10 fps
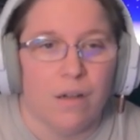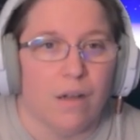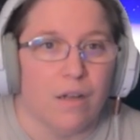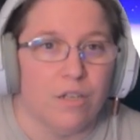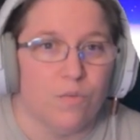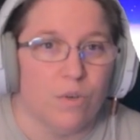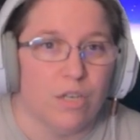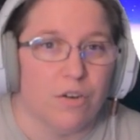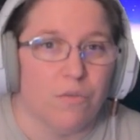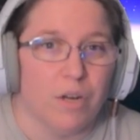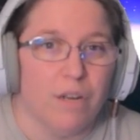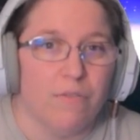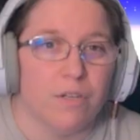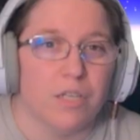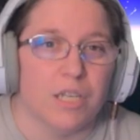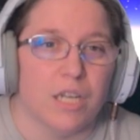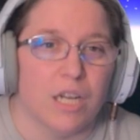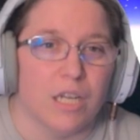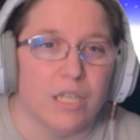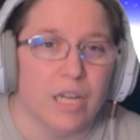And what grief does it
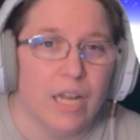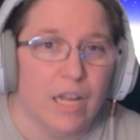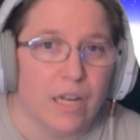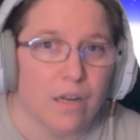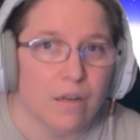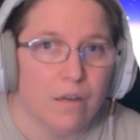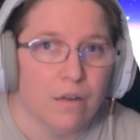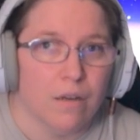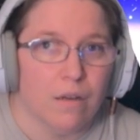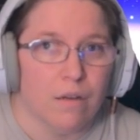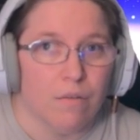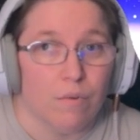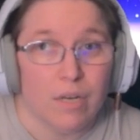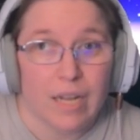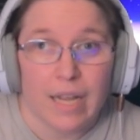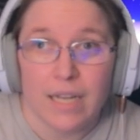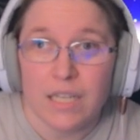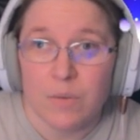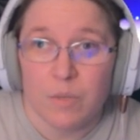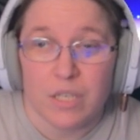contain? What
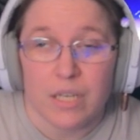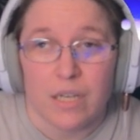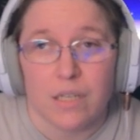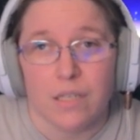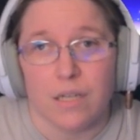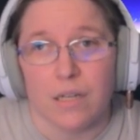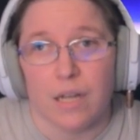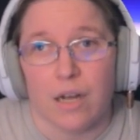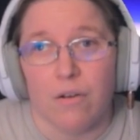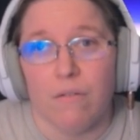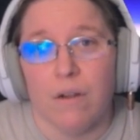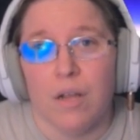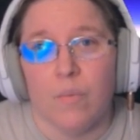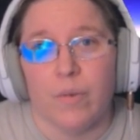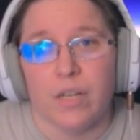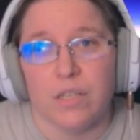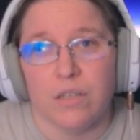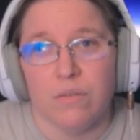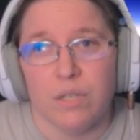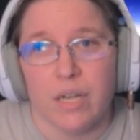intimacy does it allow? Because
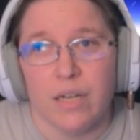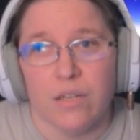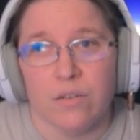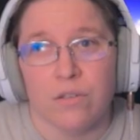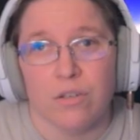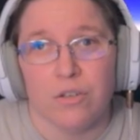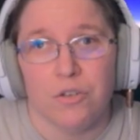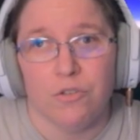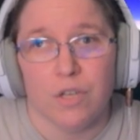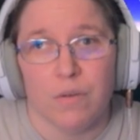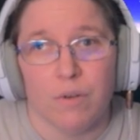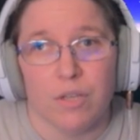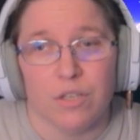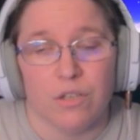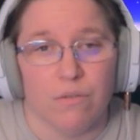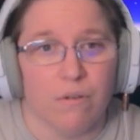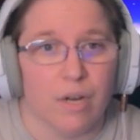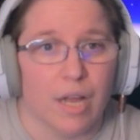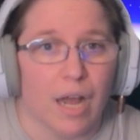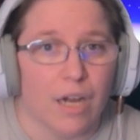those answers are usually where the
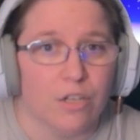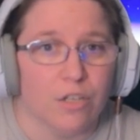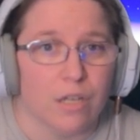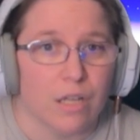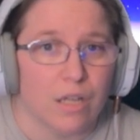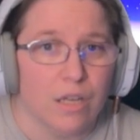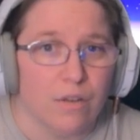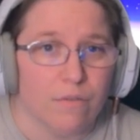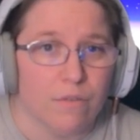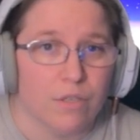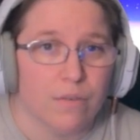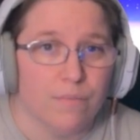story actually lives.